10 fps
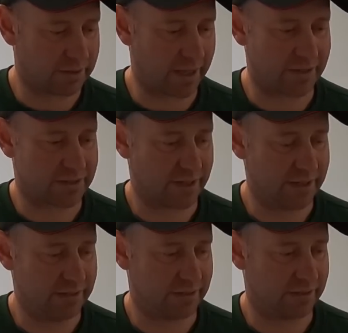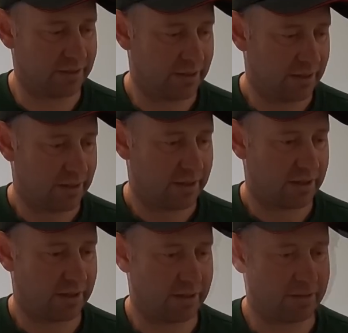gas heating,
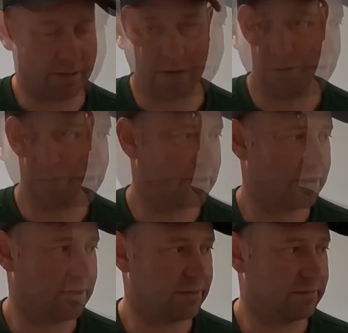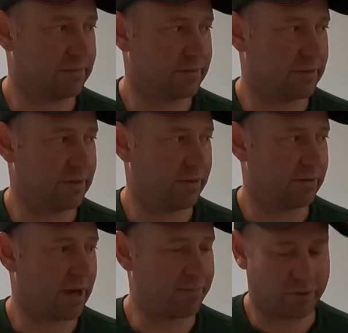the, you
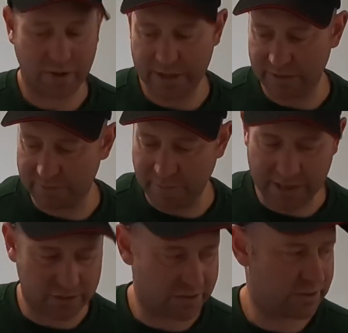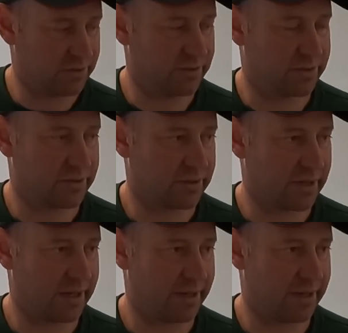know, upgraded mattresses,